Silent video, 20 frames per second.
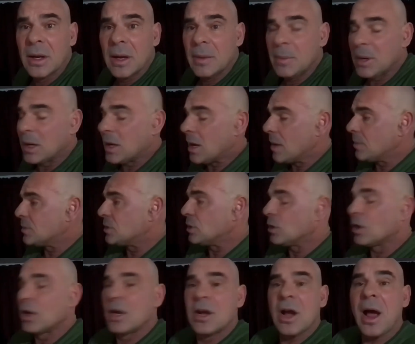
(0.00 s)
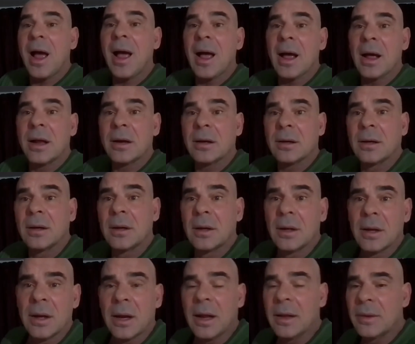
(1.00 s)
It becomes your God.
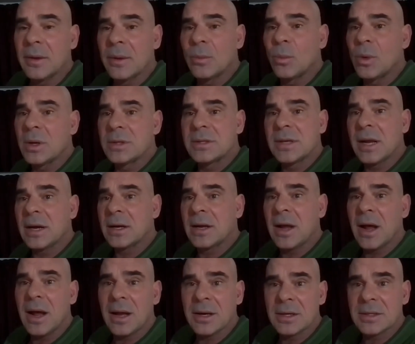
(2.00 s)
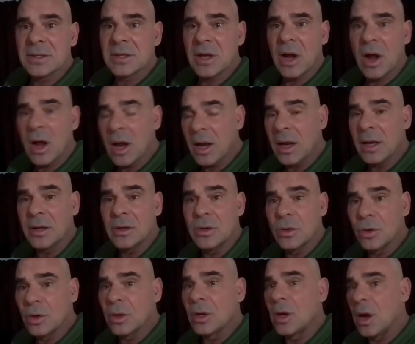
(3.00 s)
And then once that God is gone,
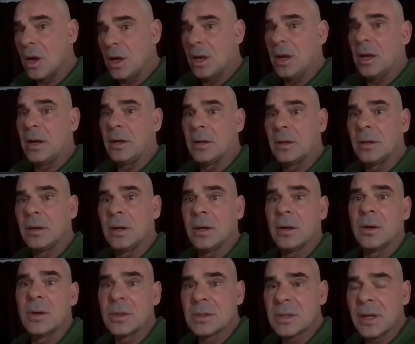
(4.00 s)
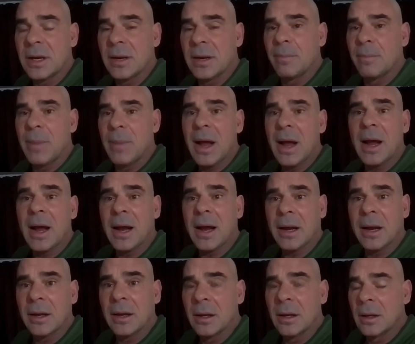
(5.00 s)
you're gone. You know, it's like,
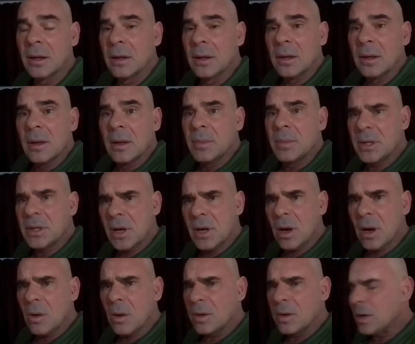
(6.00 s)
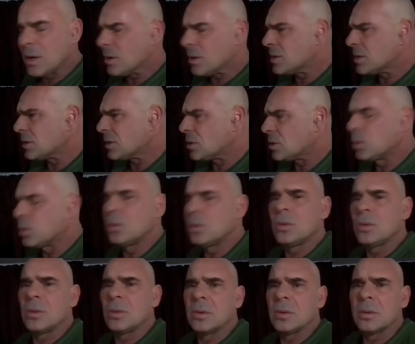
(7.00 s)
bye. But no, gear is a
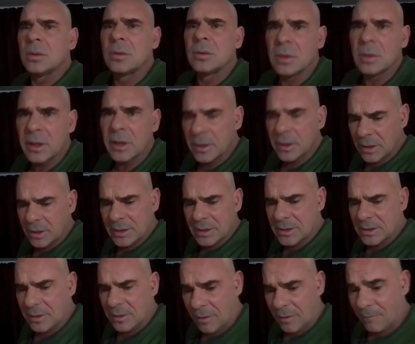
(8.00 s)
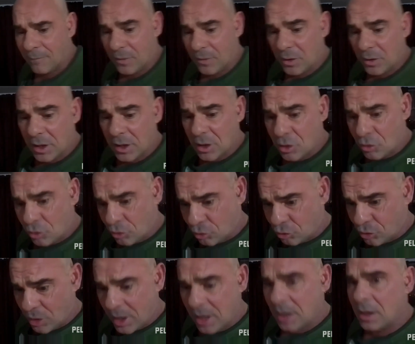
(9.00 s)
tool. It's a very
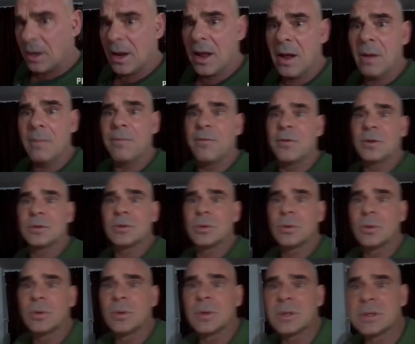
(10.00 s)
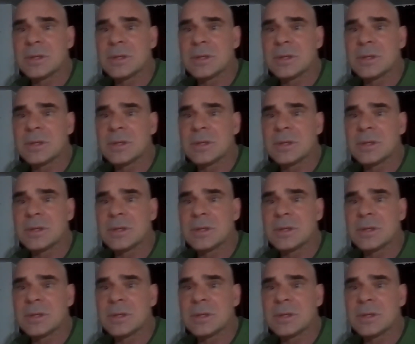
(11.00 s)
great, helpful tool.